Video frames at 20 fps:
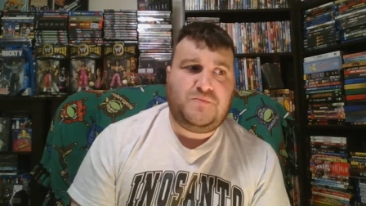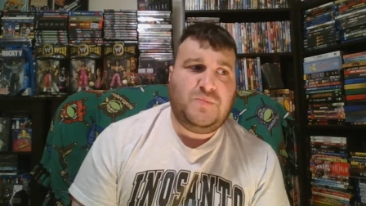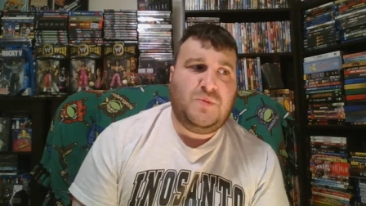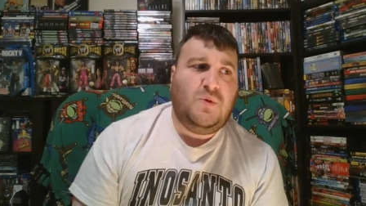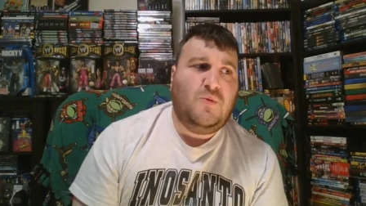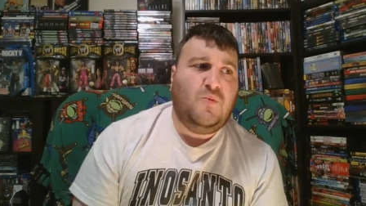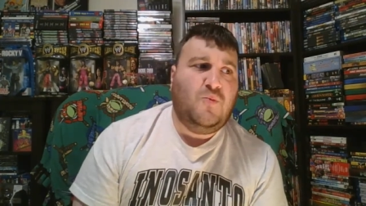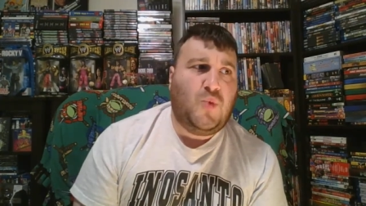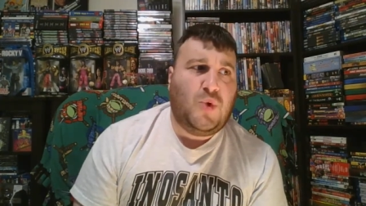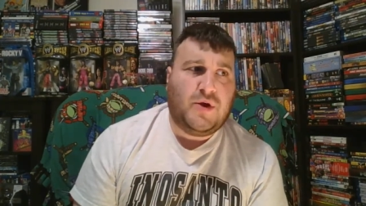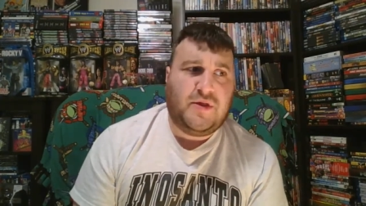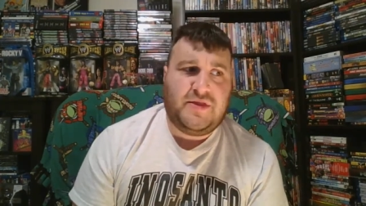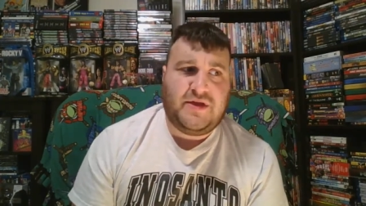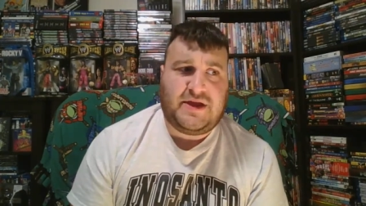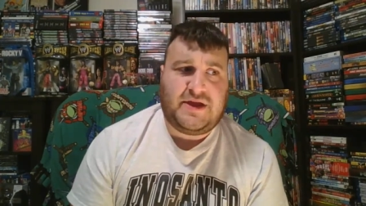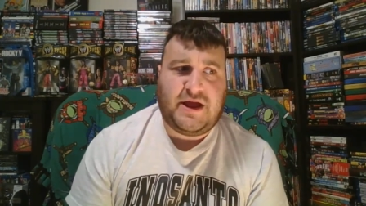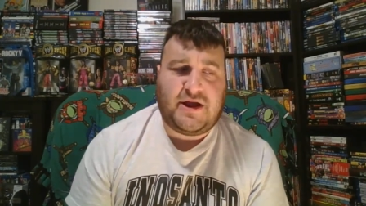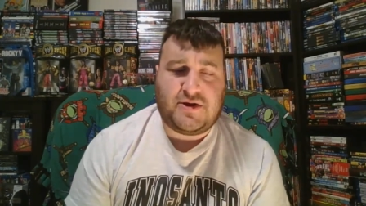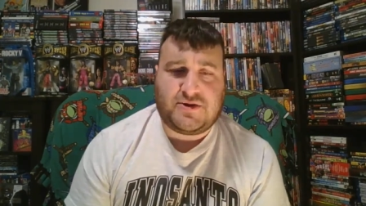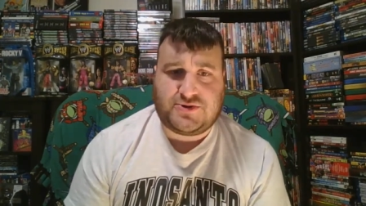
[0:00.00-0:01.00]
one of the
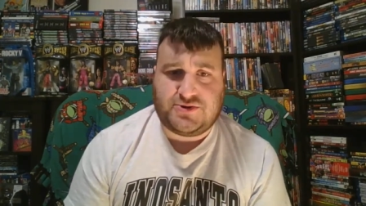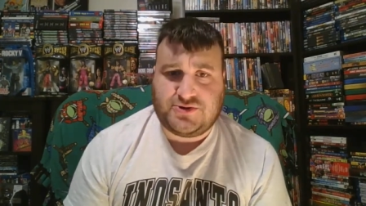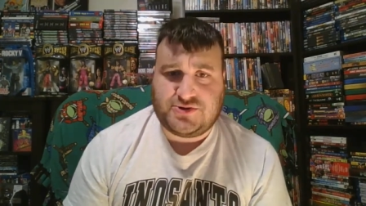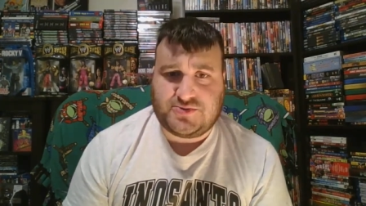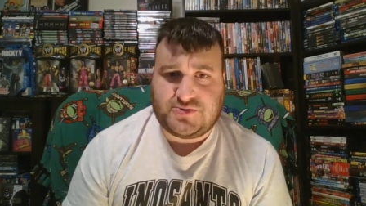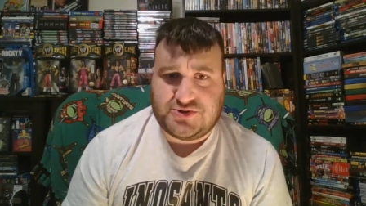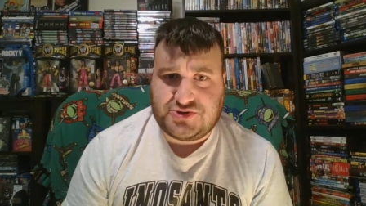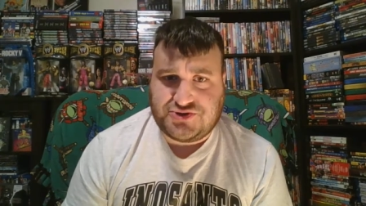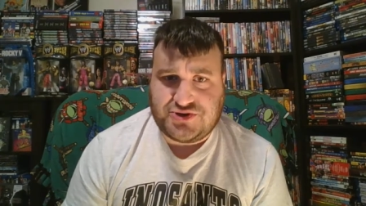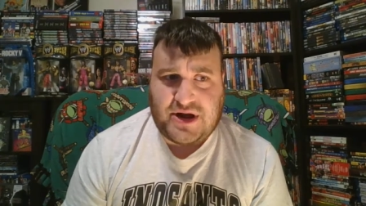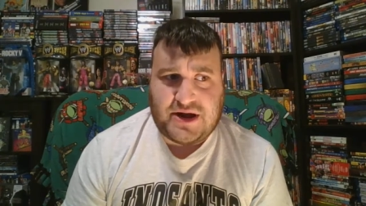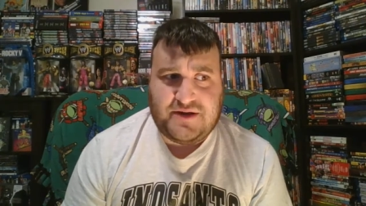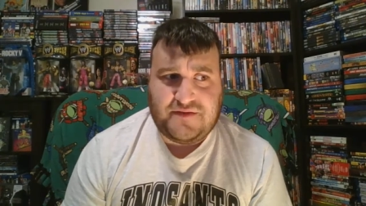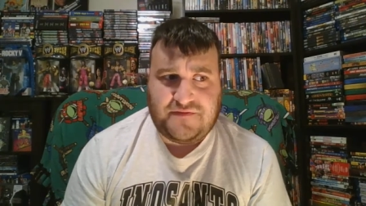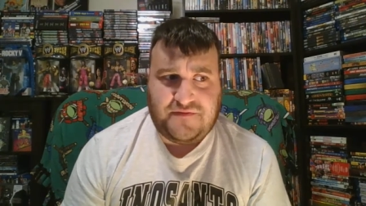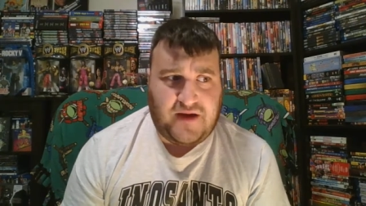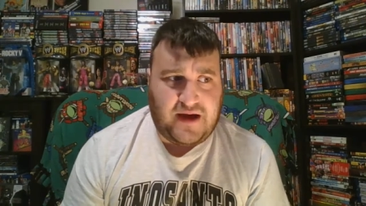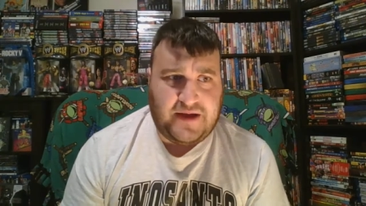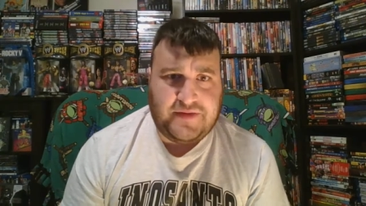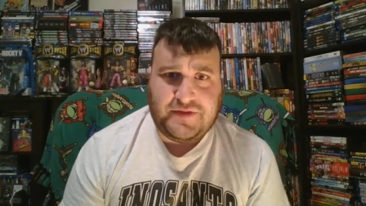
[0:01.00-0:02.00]
characters was trying to
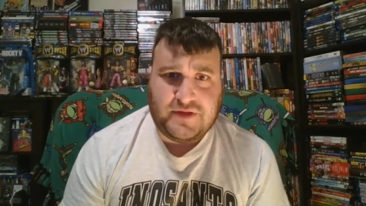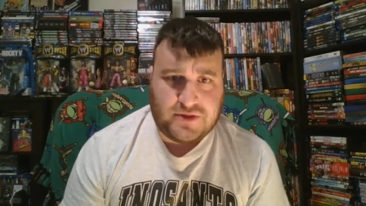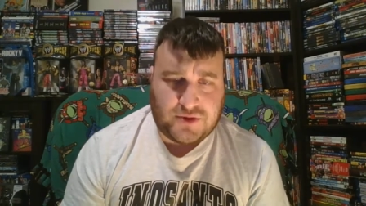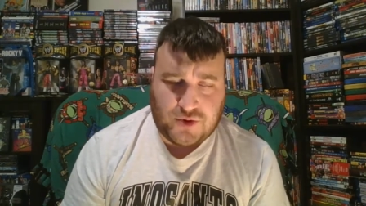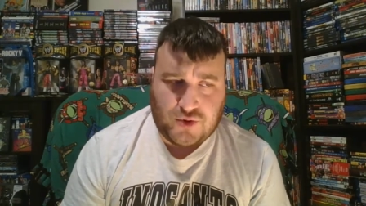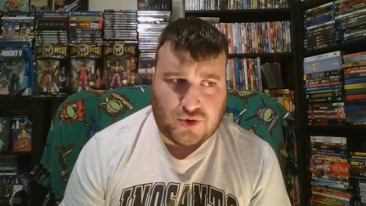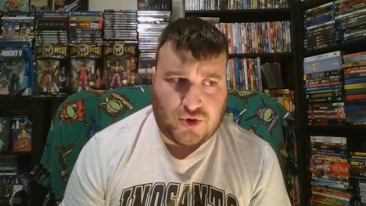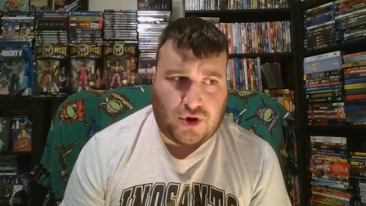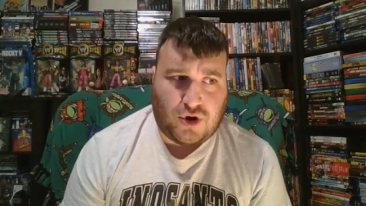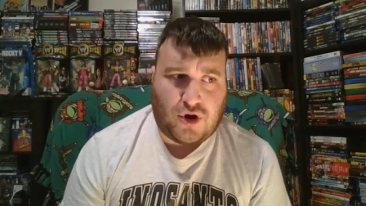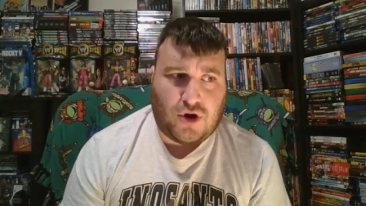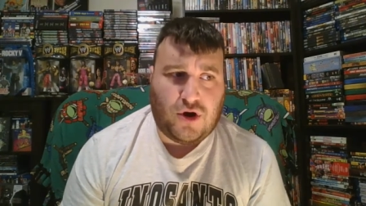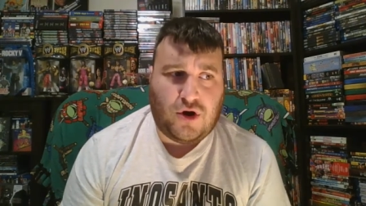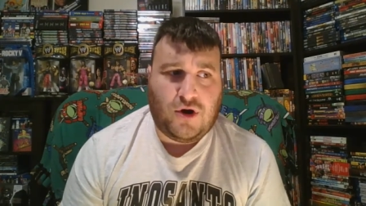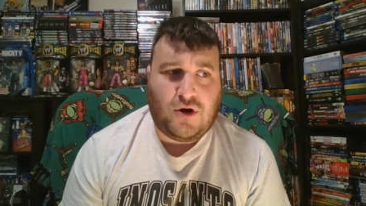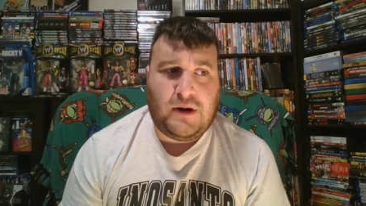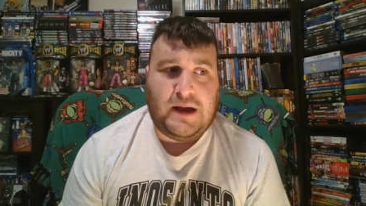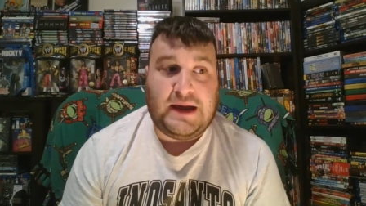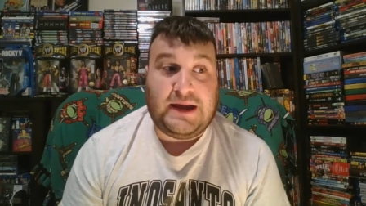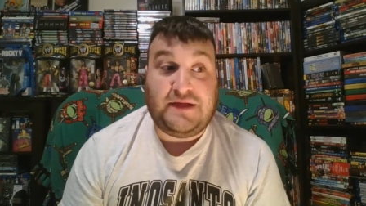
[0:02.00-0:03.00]
find the little
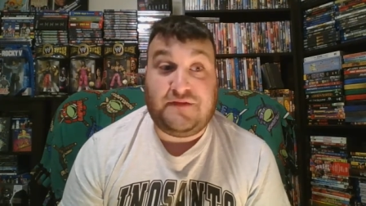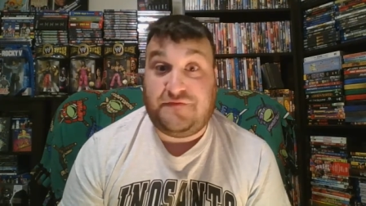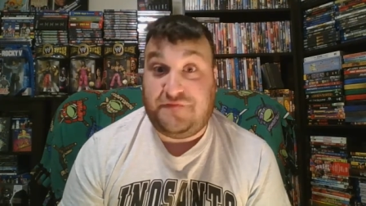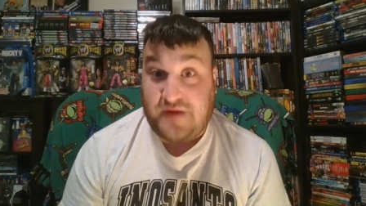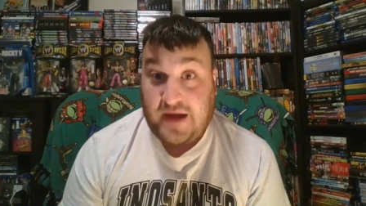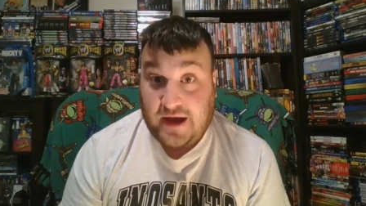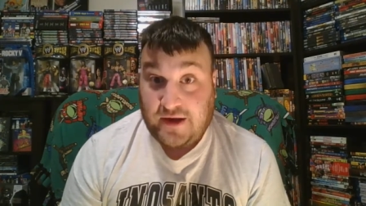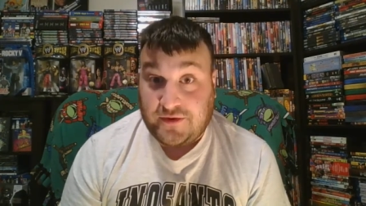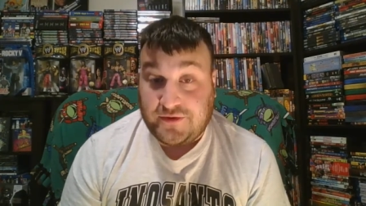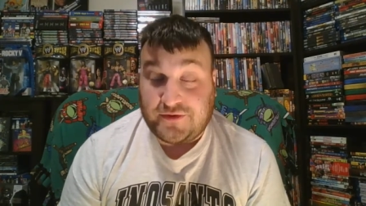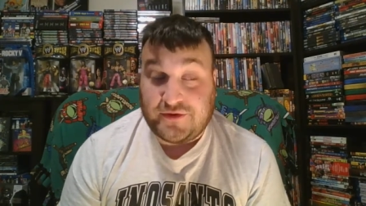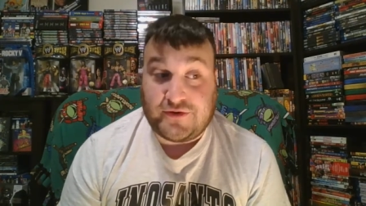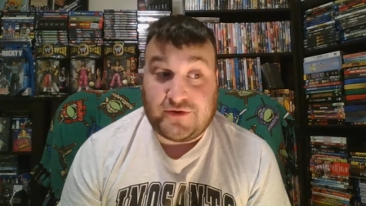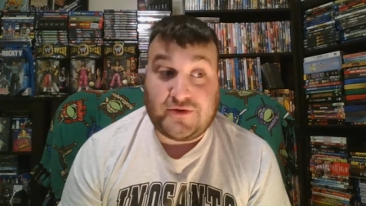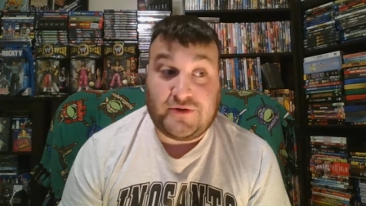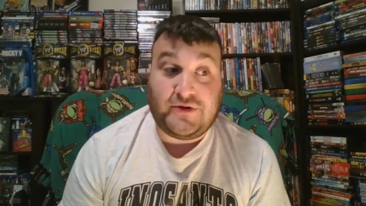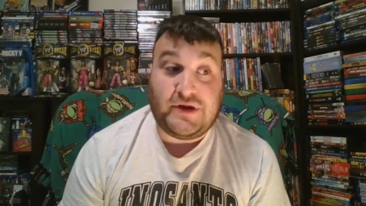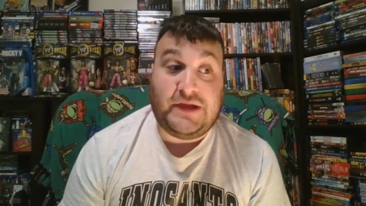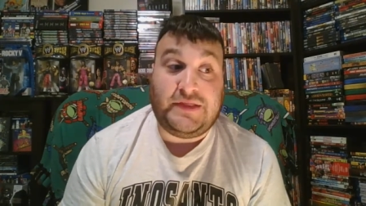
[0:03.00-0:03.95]
girl, and he found her,